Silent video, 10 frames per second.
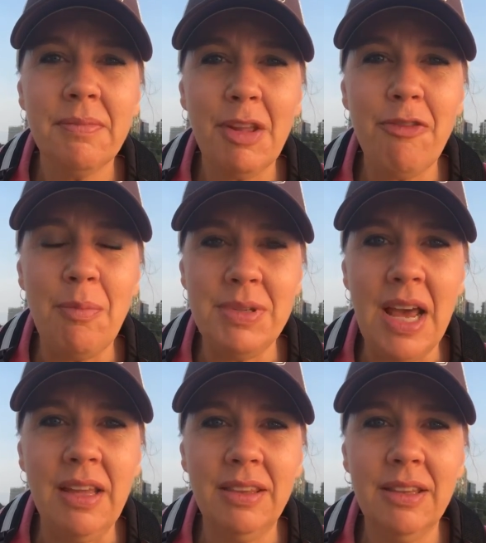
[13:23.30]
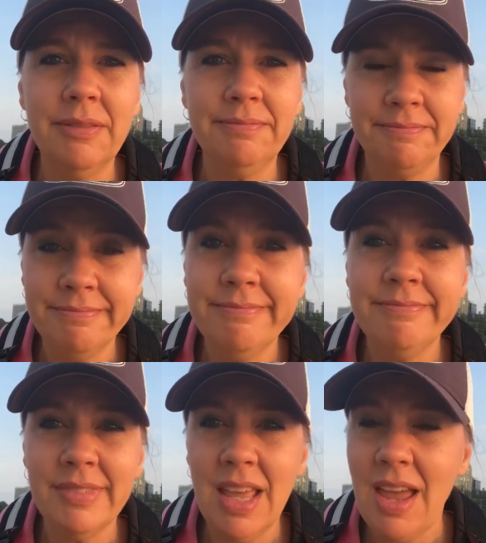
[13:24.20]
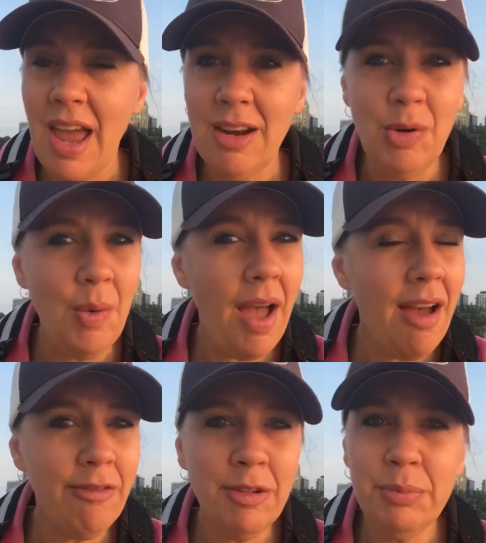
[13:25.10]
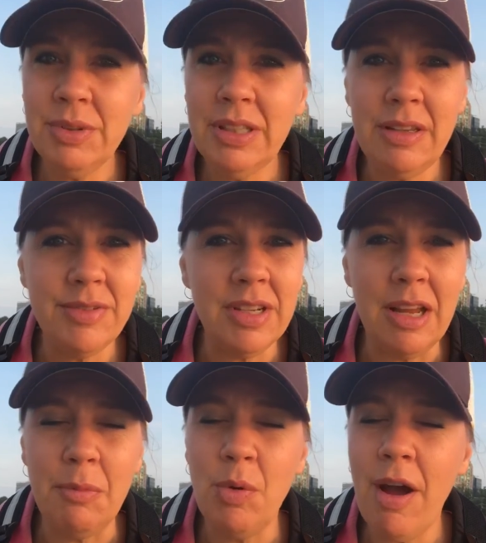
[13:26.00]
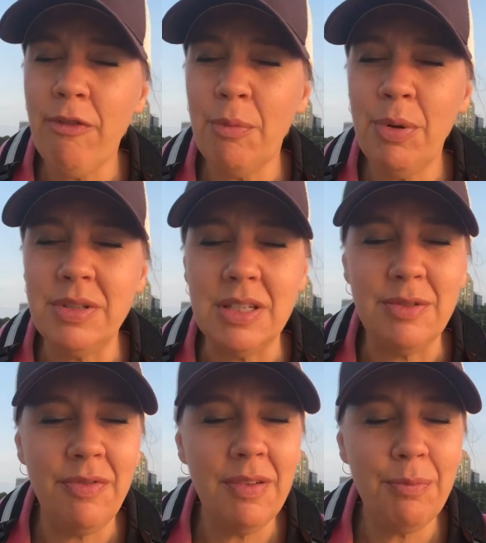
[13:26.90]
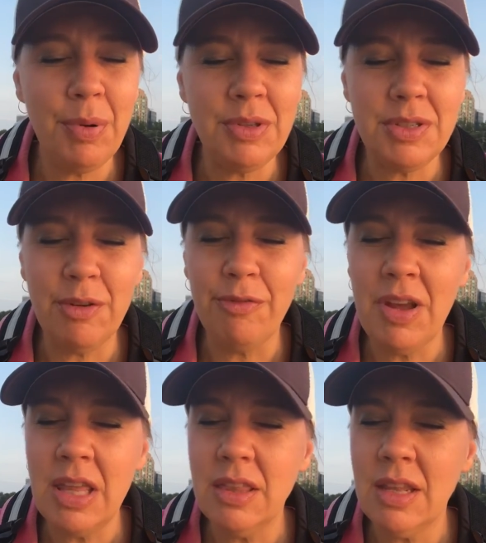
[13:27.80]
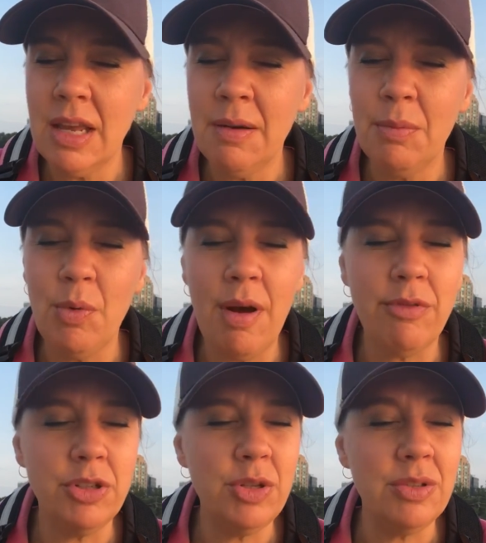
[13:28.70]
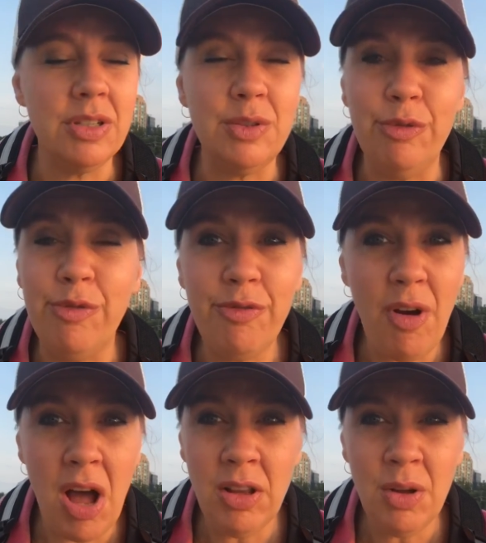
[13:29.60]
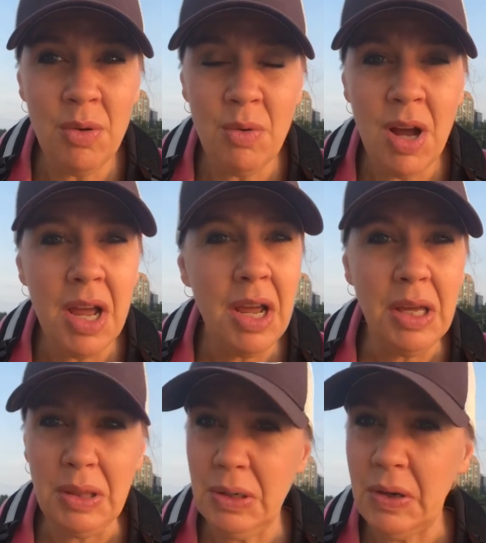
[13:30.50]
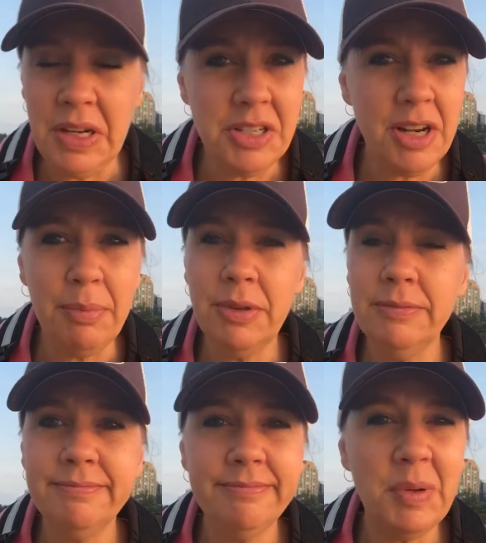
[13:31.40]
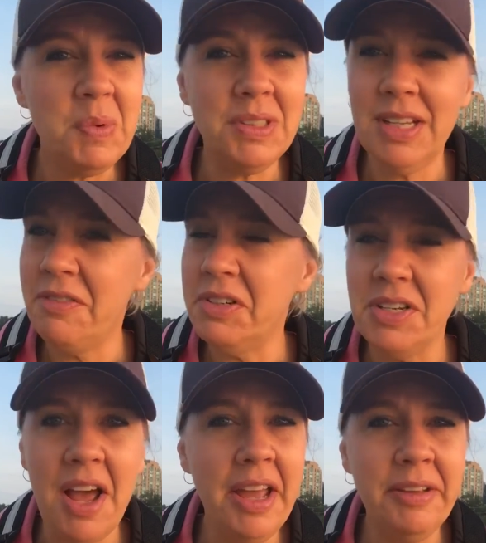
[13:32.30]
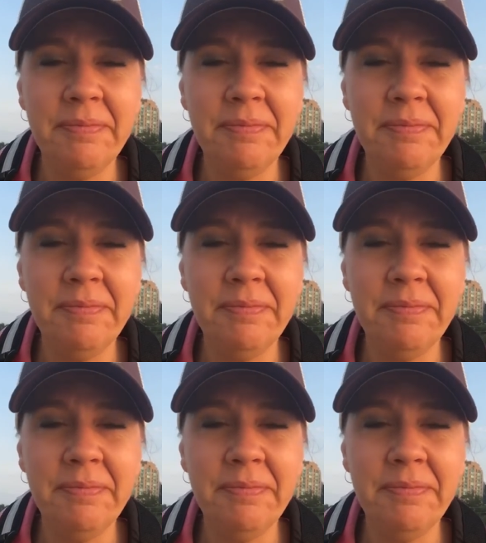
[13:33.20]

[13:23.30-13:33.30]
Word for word: from death and whoever believes in him, whoever puts his puts their faith in him, whoever chooses to follow the great shepherd will never die.